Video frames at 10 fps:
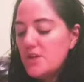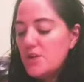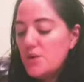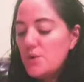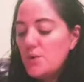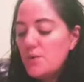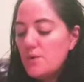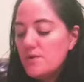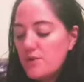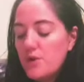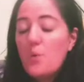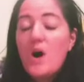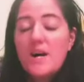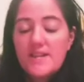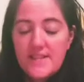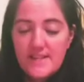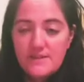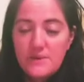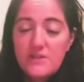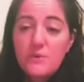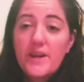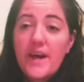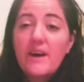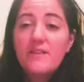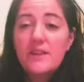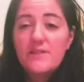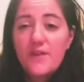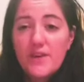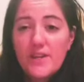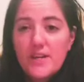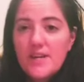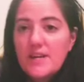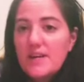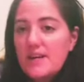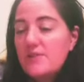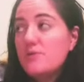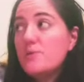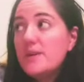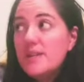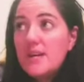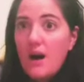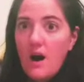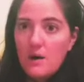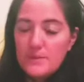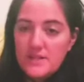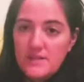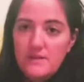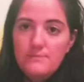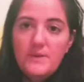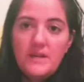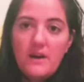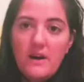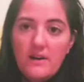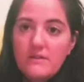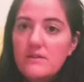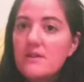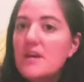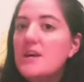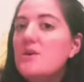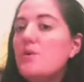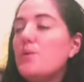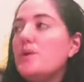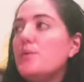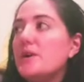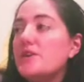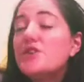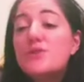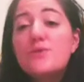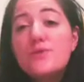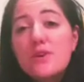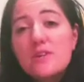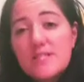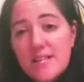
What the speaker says: you want this because you want a healthy foot. it's really common because we wear shoes all the